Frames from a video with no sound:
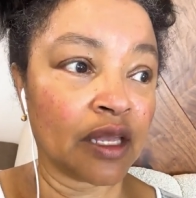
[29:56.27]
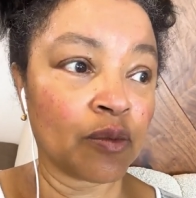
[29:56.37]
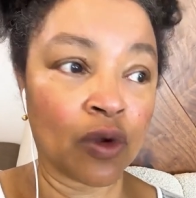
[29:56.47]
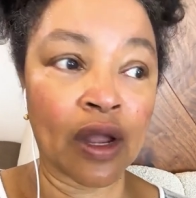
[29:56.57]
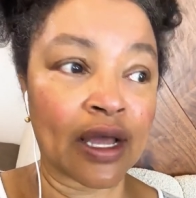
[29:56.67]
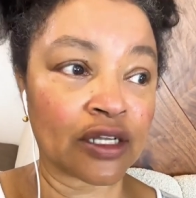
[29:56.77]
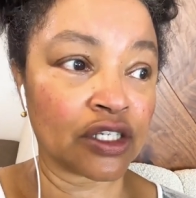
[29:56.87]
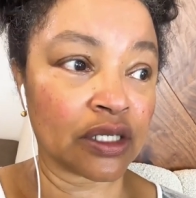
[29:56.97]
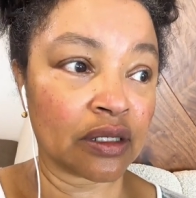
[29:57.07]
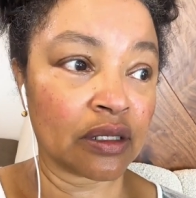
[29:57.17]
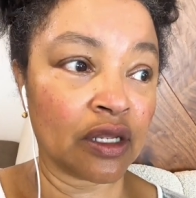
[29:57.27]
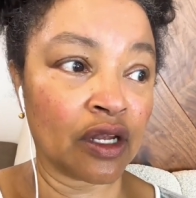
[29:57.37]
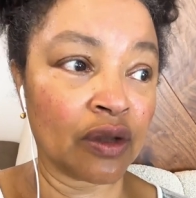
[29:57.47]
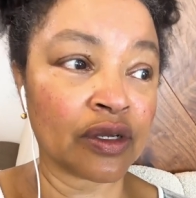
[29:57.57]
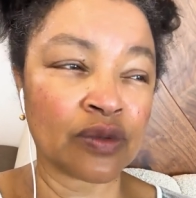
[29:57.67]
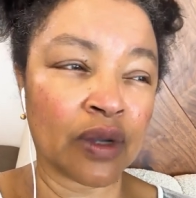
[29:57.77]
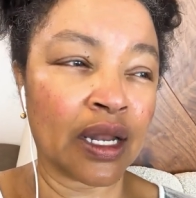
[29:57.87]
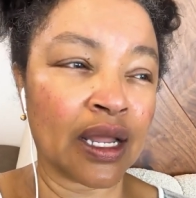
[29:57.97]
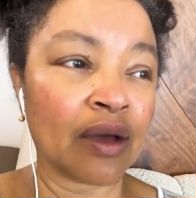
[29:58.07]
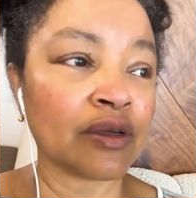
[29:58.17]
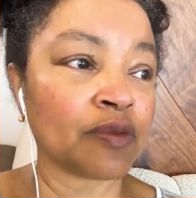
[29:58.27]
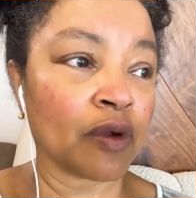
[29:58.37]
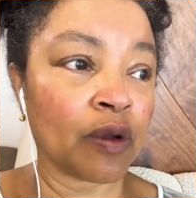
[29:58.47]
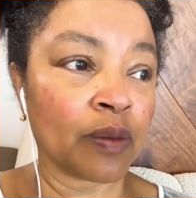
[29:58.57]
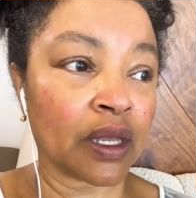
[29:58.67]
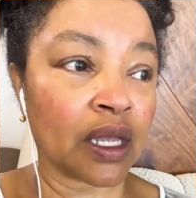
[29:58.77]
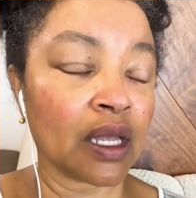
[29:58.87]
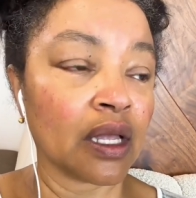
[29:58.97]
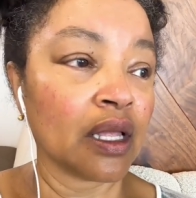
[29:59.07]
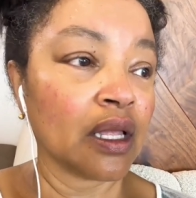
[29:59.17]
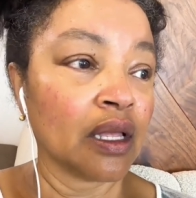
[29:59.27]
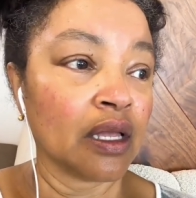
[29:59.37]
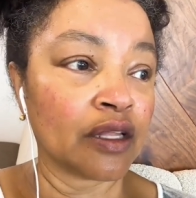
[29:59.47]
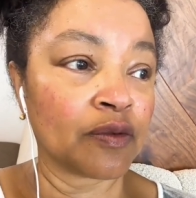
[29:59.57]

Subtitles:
take more action, you know, because right now it's probably